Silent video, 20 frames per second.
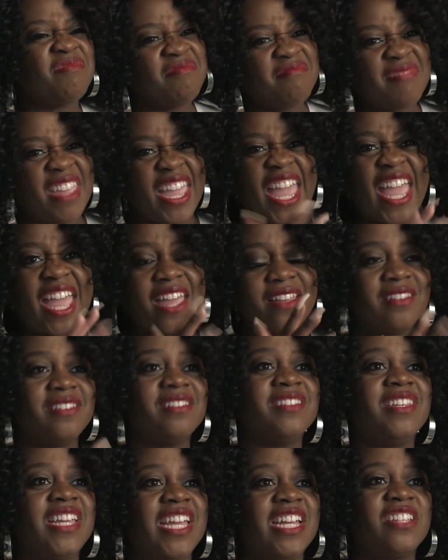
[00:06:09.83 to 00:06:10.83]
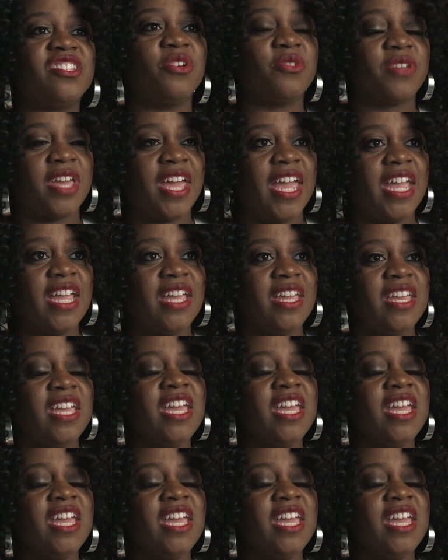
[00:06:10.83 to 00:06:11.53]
Yeah, it's okay.